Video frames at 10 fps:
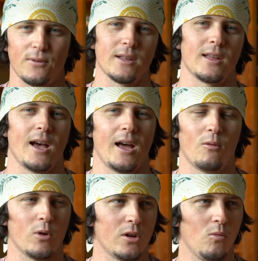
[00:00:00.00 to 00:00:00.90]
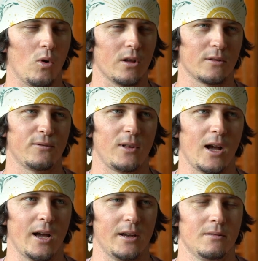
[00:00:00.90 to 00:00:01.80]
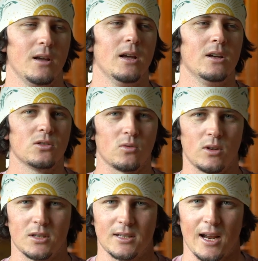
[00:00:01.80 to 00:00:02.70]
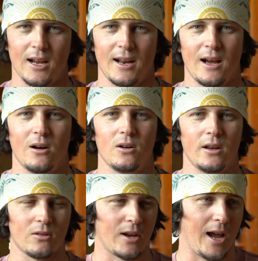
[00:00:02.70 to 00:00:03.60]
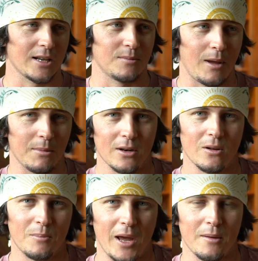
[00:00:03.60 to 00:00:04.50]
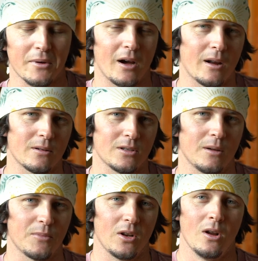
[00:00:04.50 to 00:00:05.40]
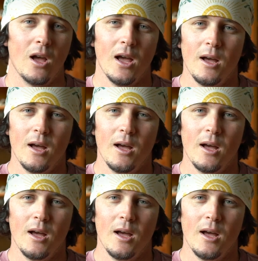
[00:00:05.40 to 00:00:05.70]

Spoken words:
like that, where you want the fly sort of to stand out and you're casting maybe into a bait pod or something.